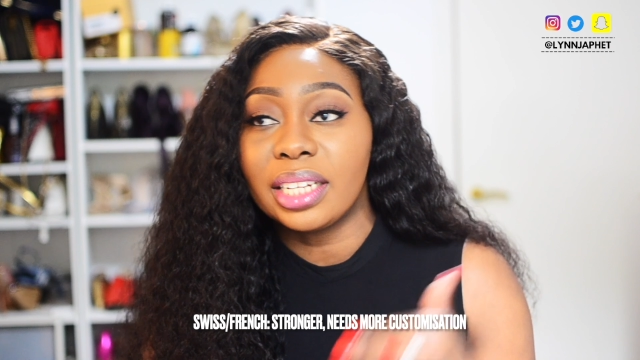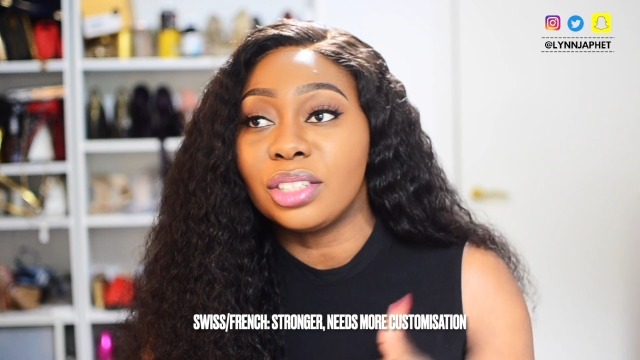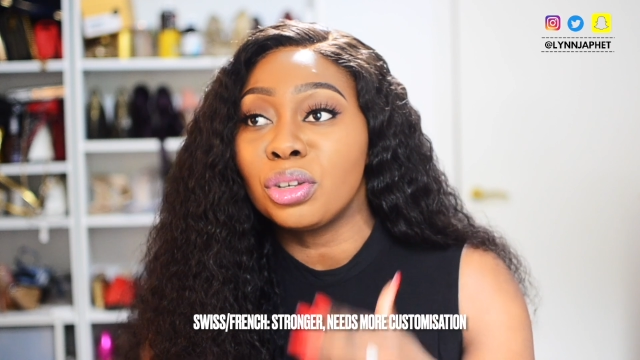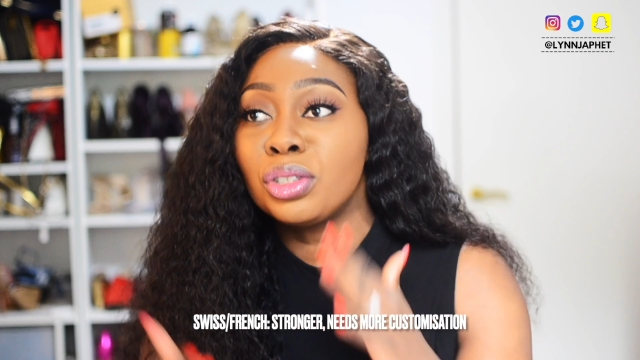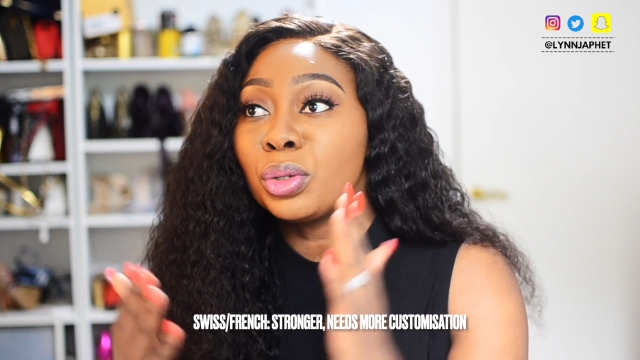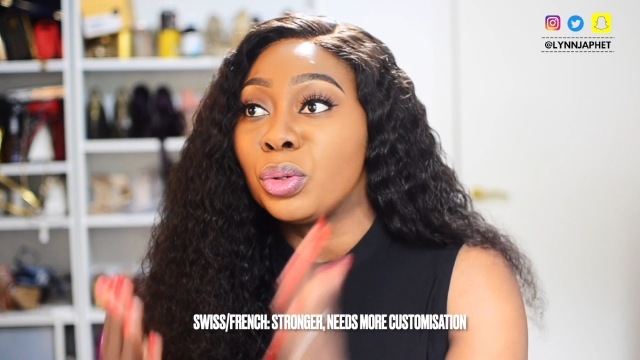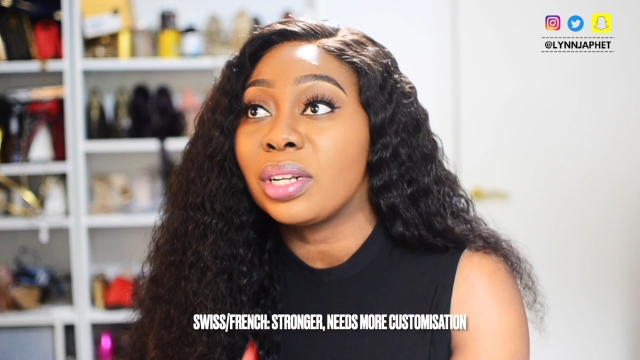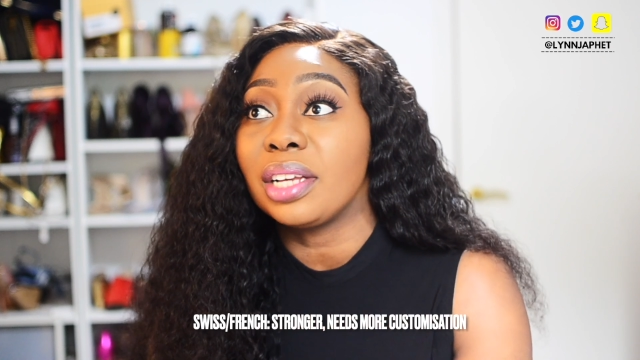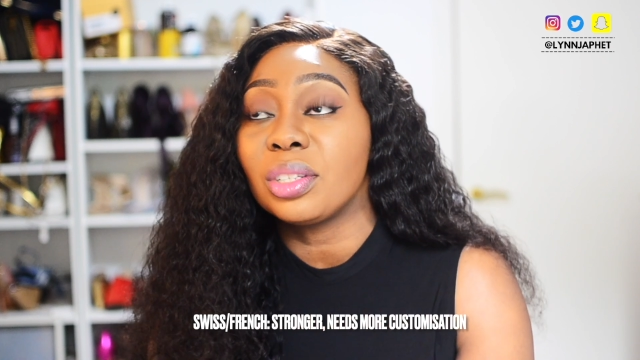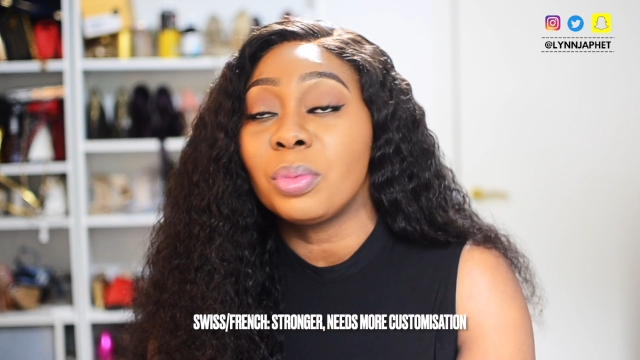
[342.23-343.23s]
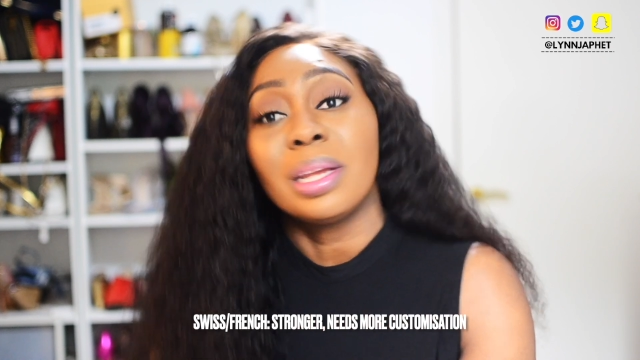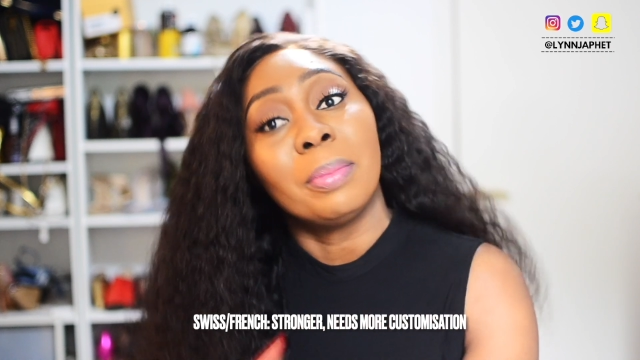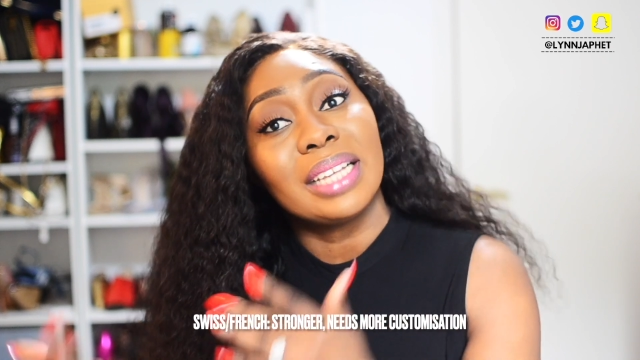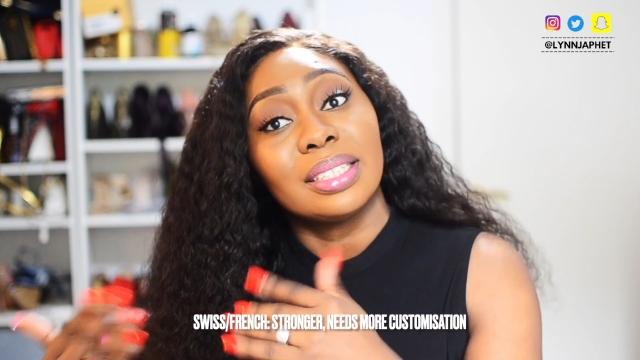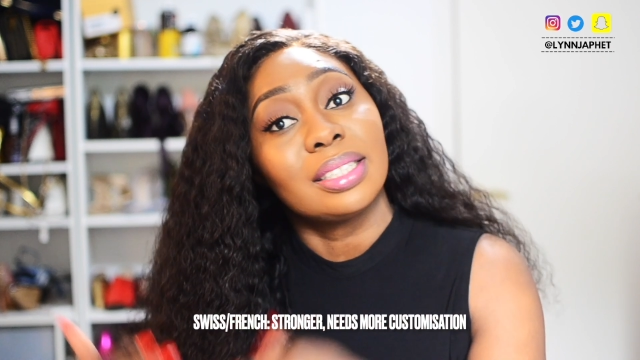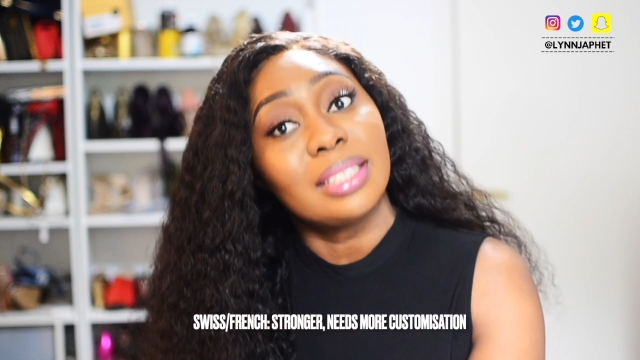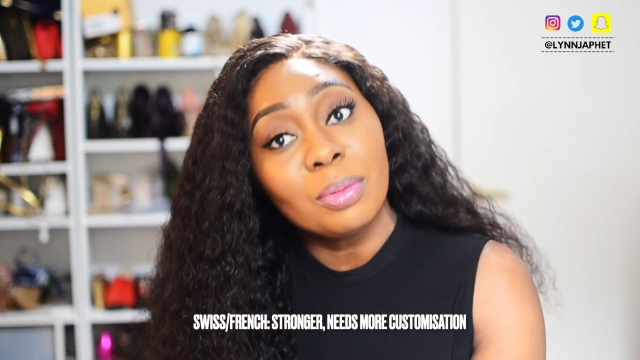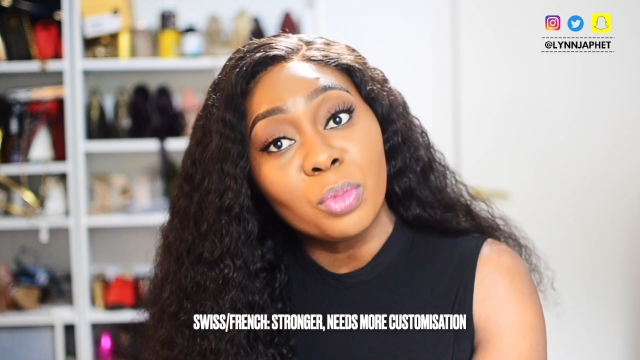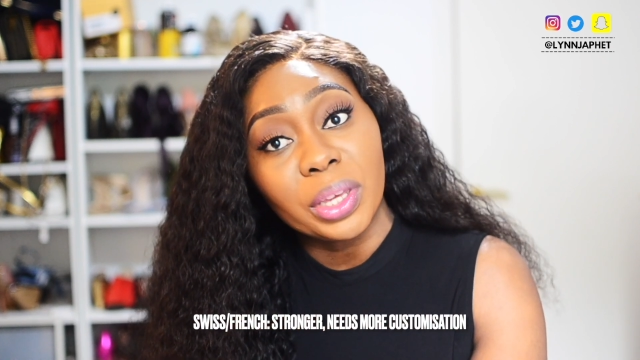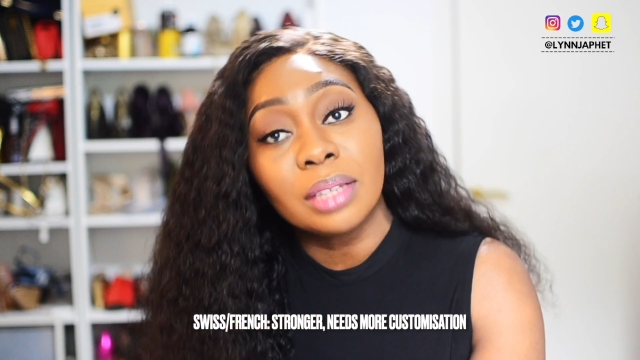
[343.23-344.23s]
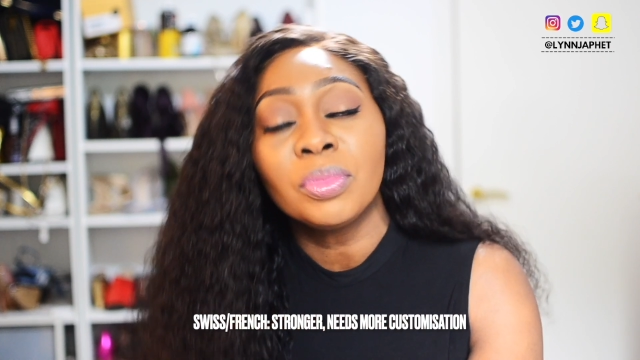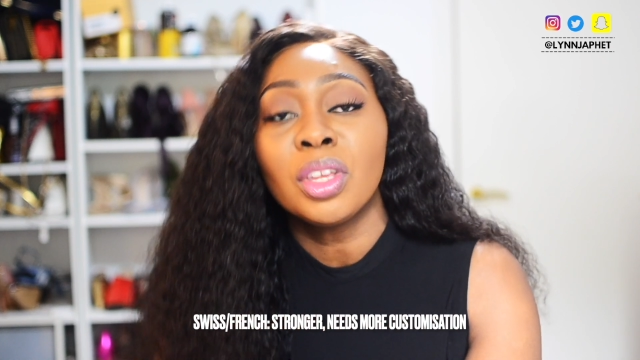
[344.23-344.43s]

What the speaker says: It's going to look like someone that buys the same wig